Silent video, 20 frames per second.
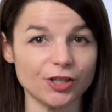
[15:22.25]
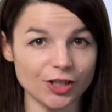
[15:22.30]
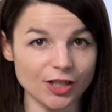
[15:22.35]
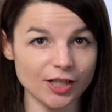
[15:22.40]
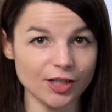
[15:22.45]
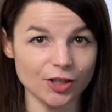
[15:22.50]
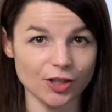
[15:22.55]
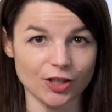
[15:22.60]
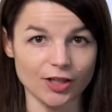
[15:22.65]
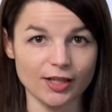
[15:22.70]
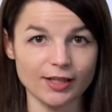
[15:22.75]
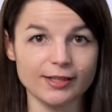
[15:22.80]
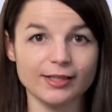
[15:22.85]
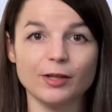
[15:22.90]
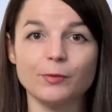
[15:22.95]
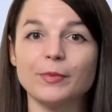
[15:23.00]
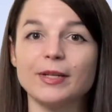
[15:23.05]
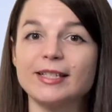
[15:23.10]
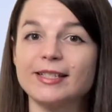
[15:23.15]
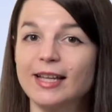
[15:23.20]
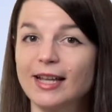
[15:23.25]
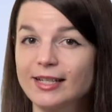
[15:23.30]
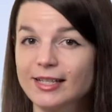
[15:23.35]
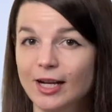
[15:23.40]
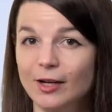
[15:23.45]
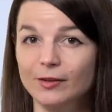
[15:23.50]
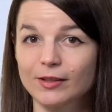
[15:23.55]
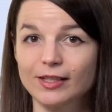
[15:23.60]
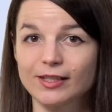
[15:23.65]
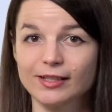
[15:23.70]
cheat sheets that we sent
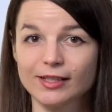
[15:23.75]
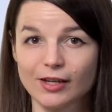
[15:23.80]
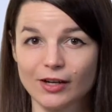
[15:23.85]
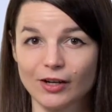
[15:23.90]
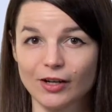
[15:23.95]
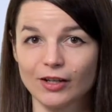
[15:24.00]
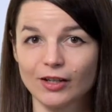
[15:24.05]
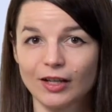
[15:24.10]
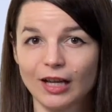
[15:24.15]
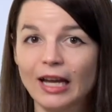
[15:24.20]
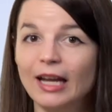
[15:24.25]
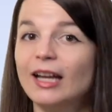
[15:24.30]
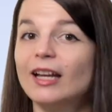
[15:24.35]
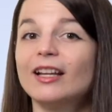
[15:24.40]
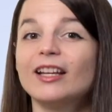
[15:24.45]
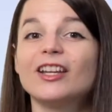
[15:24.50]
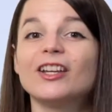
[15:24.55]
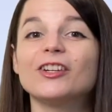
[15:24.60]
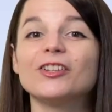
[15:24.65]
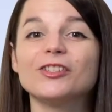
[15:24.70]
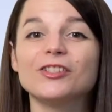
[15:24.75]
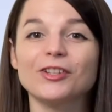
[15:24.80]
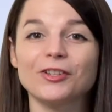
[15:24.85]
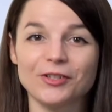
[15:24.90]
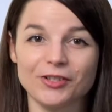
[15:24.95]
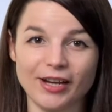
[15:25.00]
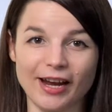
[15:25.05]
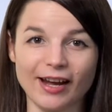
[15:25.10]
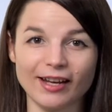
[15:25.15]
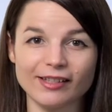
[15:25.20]
out this year, here's your
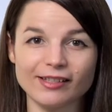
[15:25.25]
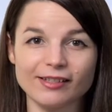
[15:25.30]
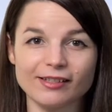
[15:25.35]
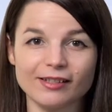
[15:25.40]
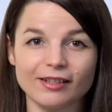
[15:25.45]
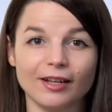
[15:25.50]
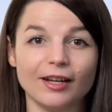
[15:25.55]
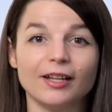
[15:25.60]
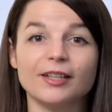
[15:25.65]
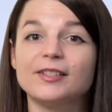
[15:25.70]
chance.